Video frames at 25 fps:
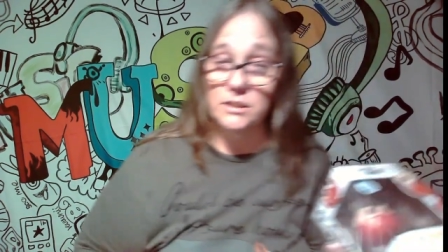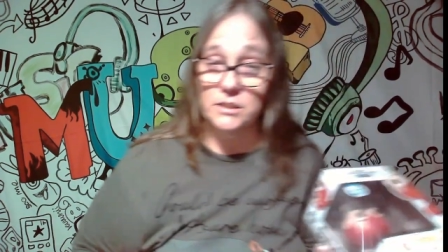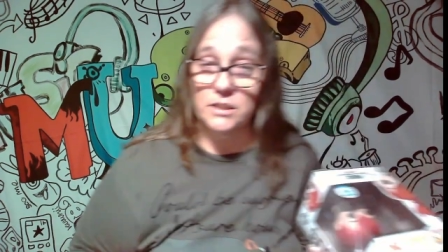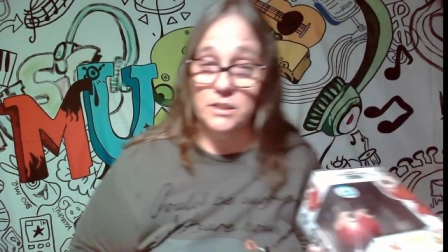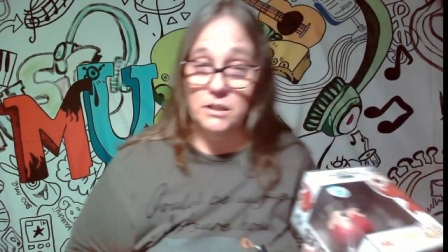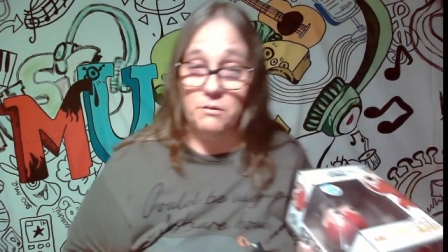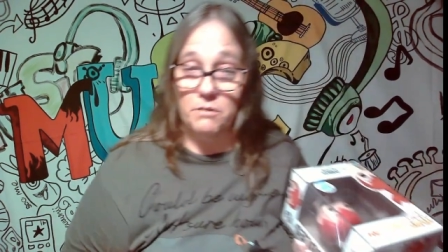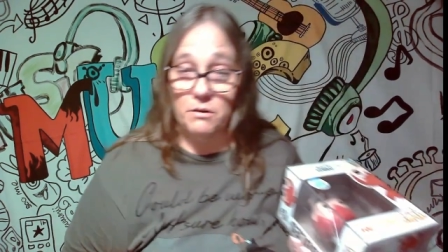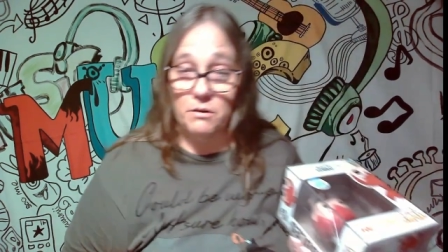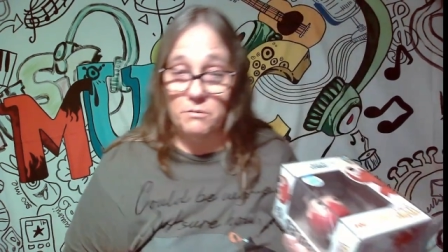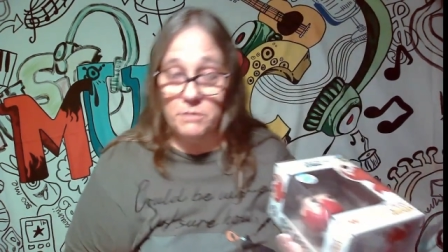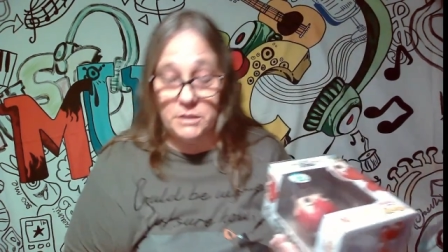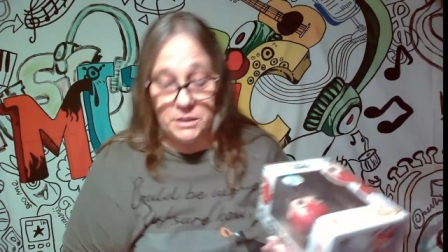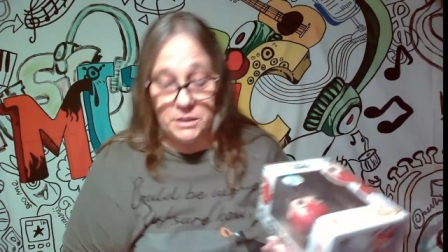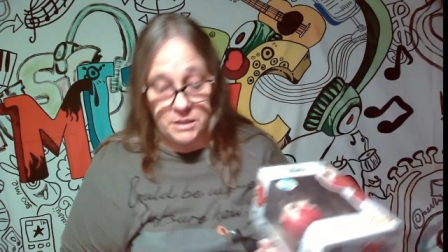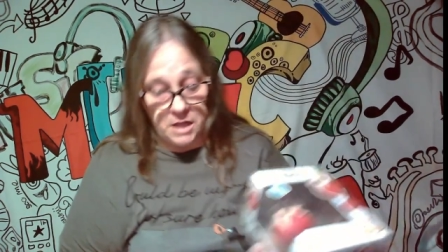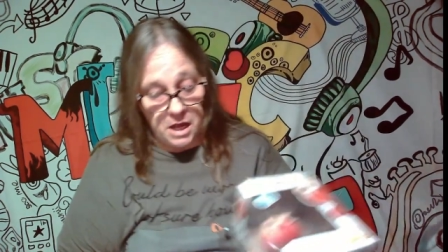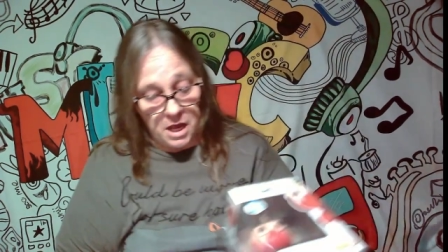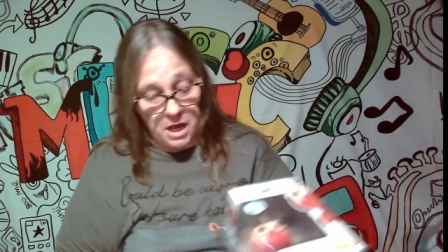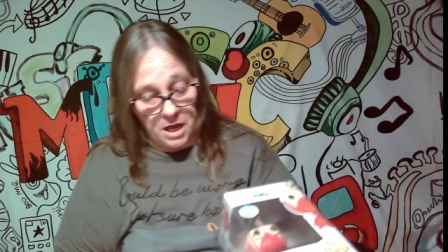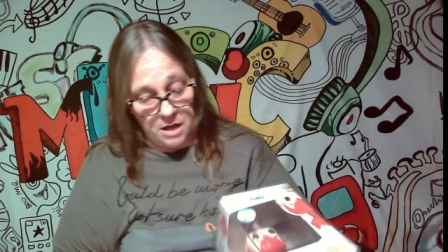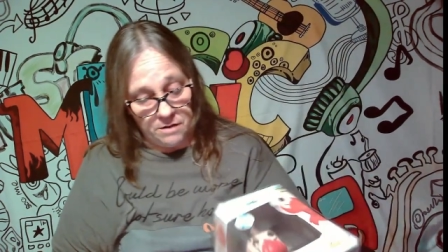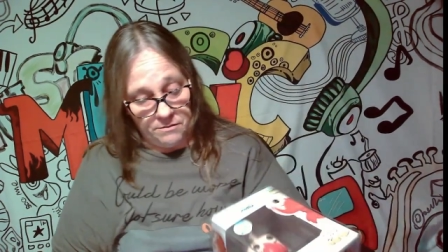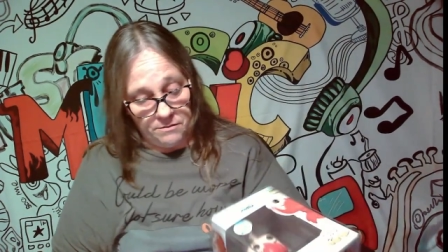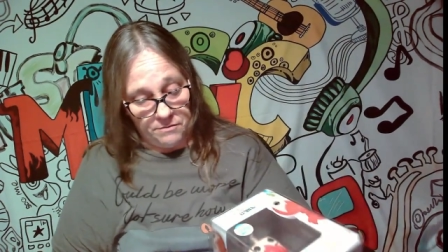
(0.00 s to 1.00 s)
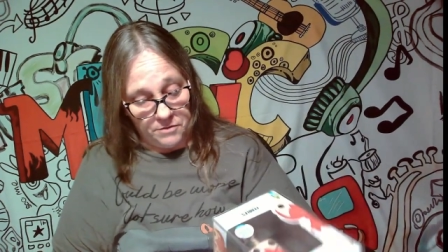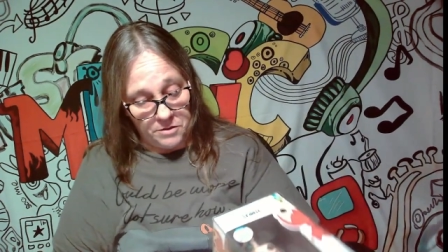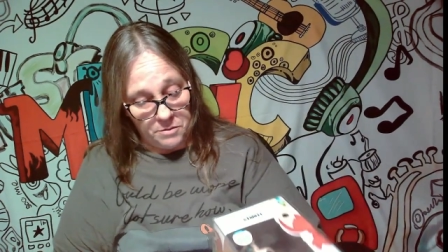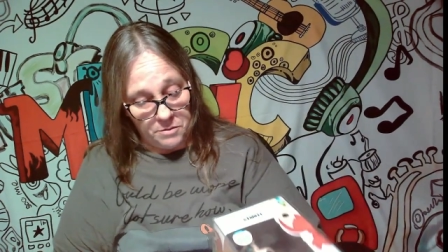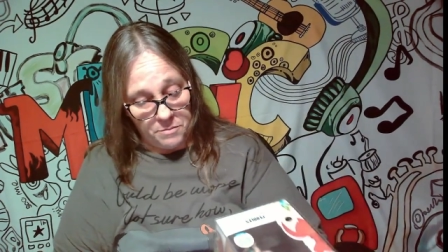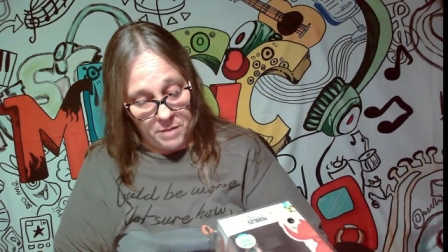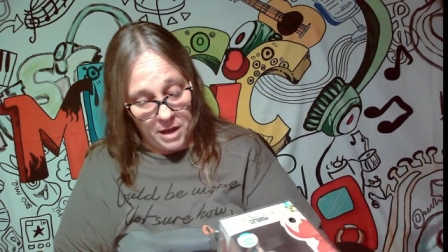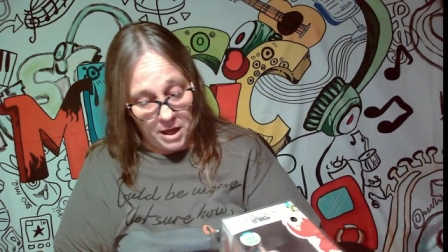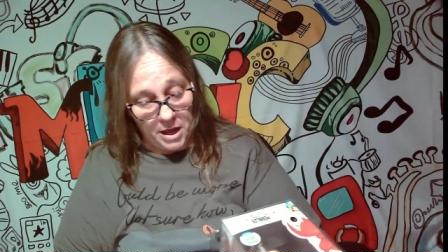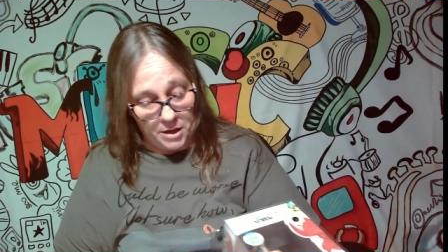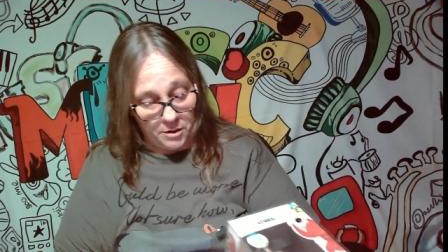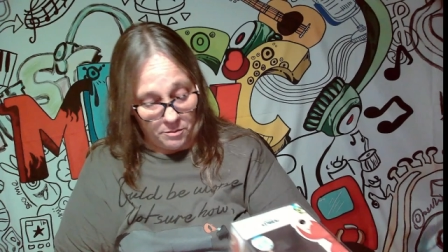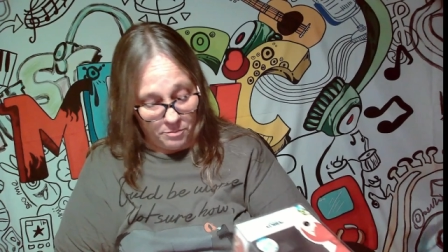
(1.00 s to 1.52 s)
see where we stand for the
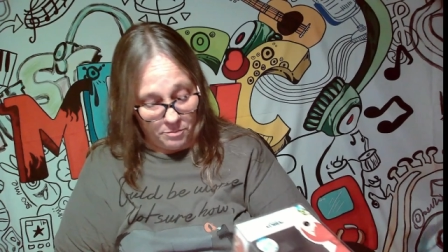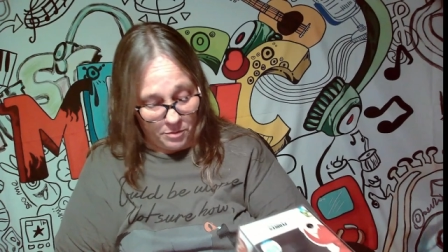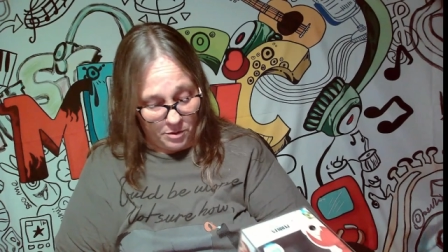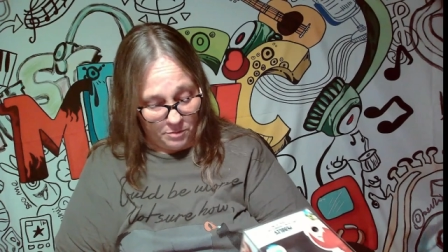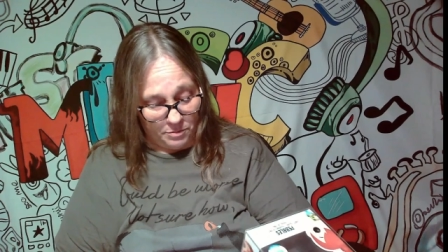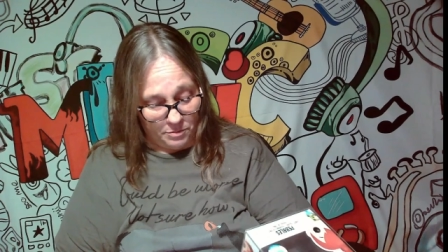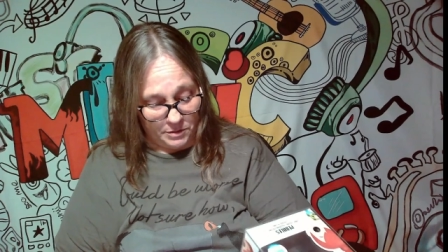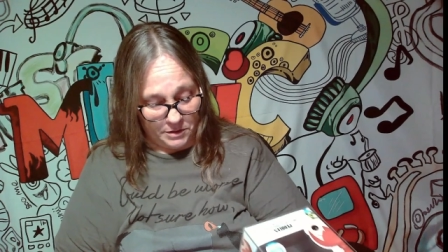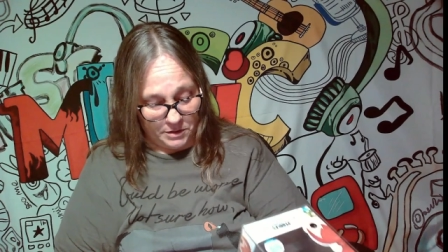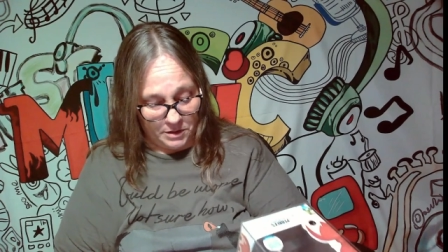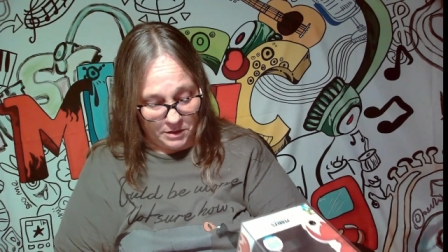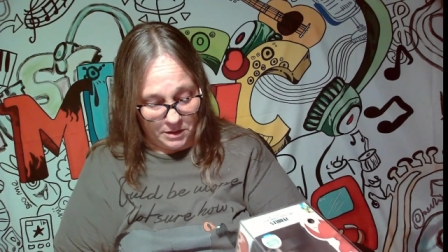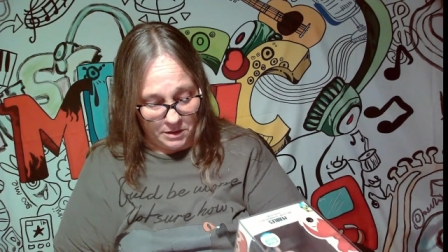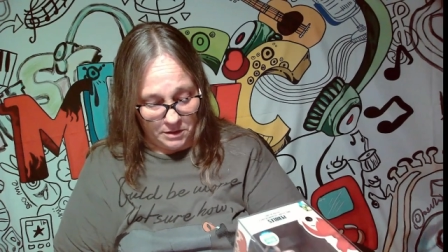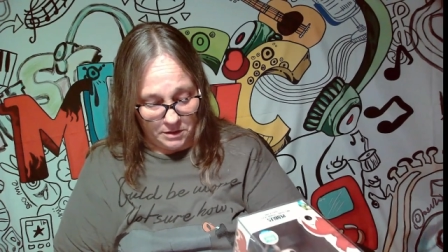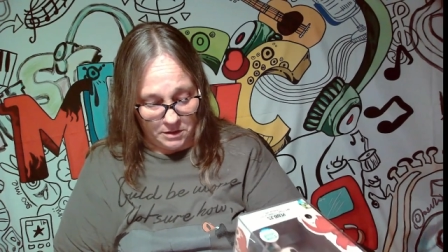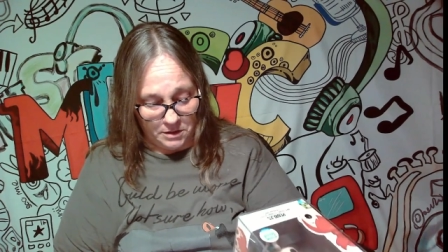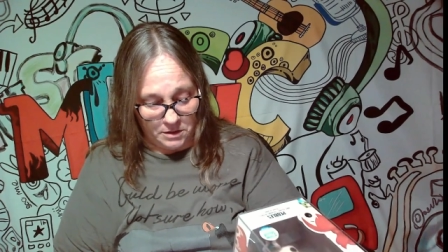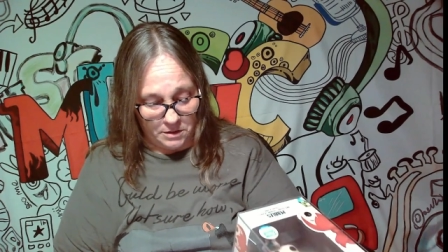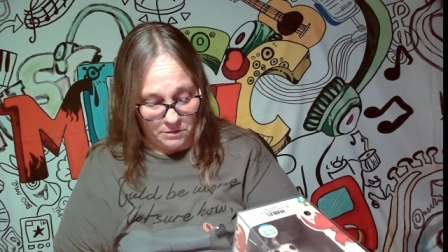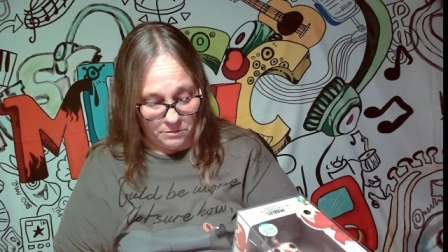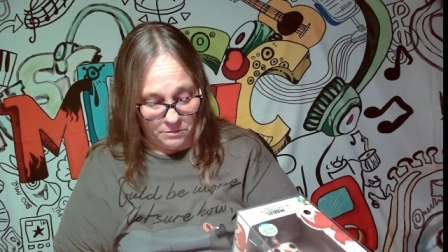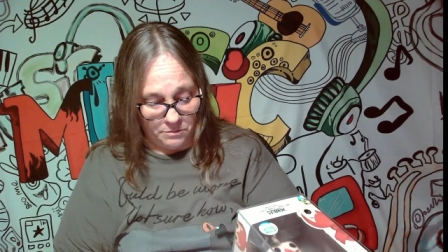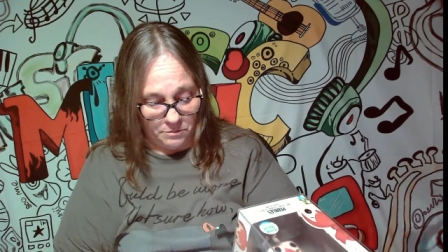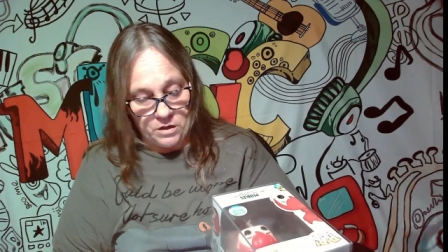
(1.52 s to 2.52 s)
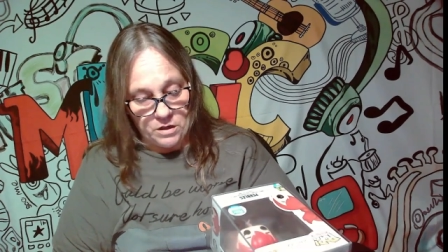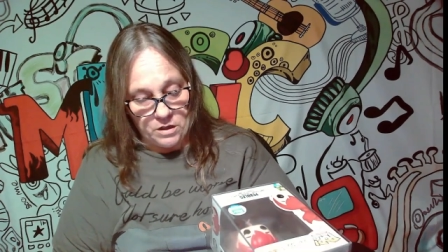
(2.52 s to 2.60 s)
battle purposes.